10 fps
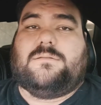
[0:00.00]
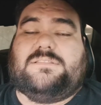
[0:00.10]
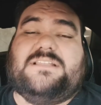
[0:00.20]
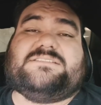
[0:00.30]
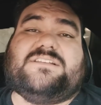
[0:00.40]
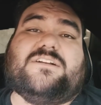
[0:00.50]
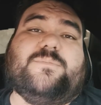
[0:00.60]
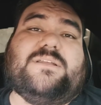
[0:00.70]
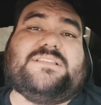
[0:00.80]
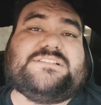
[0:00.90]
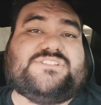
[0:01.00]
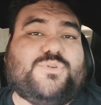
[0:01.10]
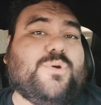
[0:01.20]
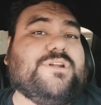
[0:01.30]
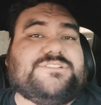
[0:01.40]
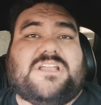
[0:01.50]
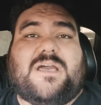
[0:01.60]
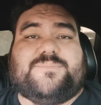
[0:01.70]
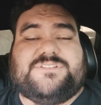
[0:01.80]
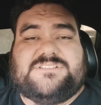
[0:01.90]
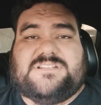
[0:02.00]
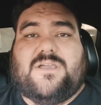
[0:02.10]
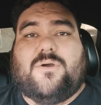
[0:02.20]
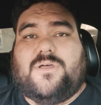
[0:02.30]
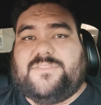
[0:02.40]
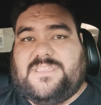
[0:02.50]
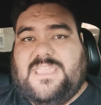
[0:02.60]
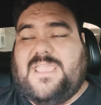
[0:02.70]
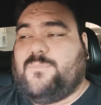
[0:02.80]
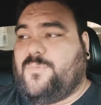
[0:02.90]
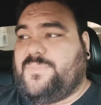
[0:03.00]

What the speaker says: Let's talk about the storage options now on the camera,